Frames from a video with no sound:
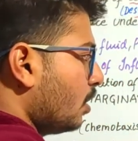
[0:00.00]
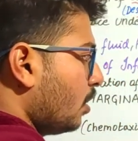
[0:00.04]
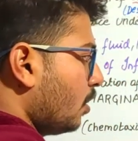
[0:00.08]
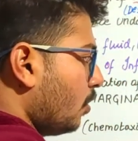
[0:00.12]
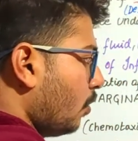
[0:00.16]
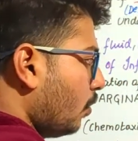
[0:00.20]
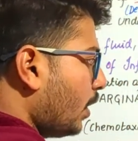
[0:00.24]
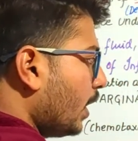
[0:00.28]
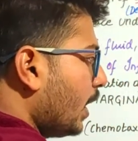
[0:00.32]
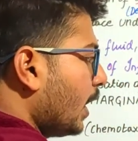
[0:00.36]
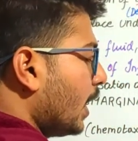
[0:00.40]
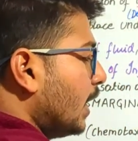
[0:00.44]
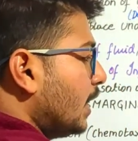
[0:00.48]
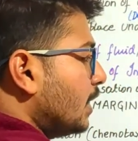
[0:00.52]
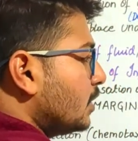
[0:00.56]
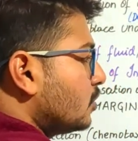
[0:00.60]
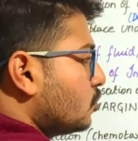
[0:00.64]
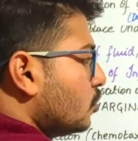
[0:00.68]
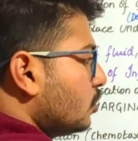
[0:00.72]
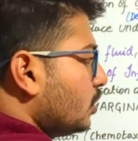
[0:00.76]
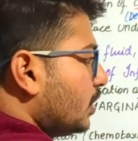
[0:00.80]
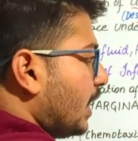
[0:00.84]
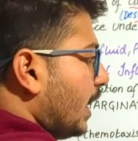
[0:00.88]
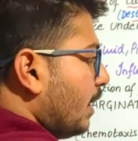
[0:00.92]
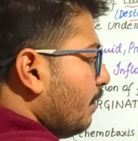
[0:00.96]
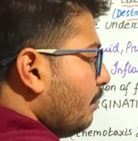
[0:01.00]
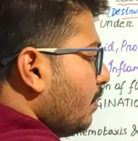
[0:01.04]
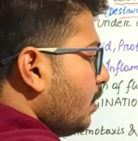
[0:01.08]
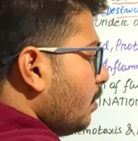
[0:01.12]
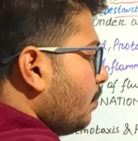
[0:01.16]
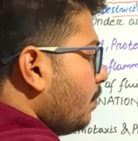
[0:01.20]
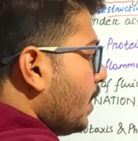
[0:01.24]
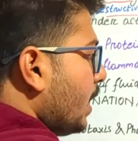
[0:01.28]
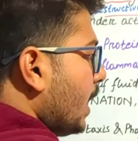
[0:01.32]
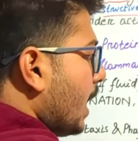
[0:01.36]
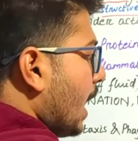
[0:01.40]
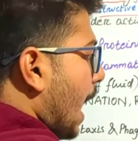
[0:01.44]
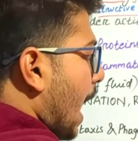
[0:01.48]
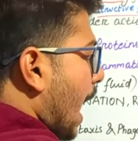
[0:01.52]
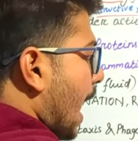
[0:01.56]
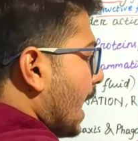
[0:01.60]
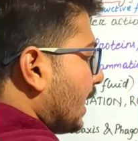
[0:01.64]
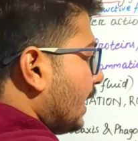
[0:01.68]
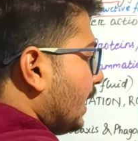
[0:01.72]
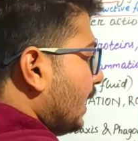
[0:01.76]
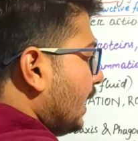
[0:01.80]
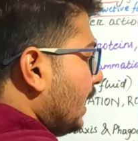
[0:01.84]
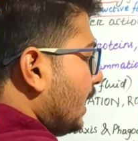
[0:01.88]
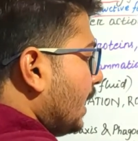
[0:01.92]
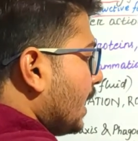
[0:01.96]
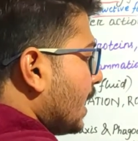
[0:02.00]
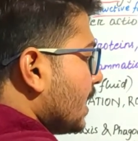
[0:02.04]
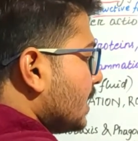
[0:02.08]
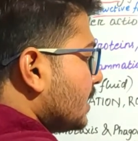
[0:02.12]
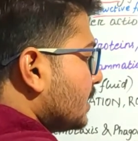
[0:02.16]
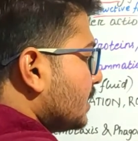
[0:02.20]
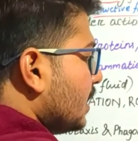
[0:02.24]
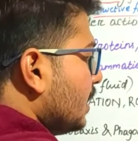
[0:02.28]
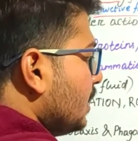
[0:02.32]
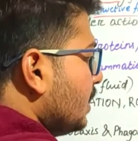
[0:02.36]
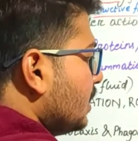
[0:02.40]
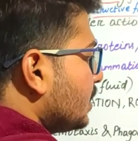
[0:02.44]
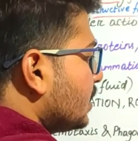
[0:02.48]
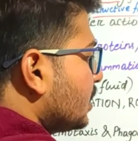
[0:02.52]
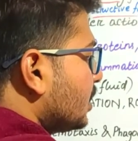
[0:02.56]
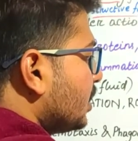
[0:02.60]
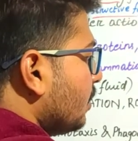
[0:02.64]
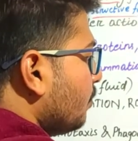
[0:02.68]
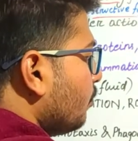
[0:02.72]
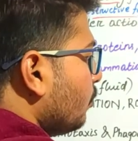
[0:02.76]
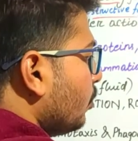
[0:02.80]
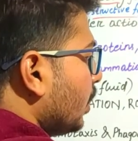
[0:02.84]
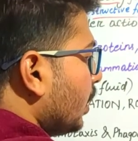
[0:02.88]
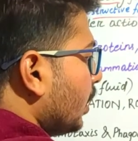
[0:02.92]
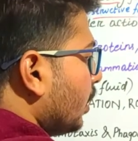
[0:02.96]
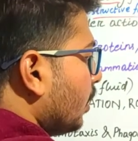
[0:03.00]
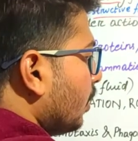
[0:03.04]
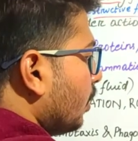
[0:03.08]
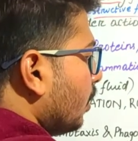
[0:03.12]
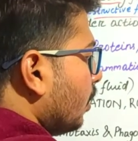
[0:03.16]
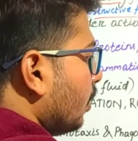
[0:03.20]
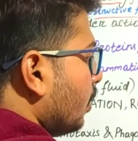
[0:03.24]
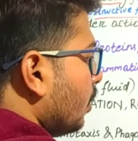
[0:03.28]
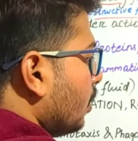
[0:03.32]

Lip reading: Okay, so they will be acting as a stimuli.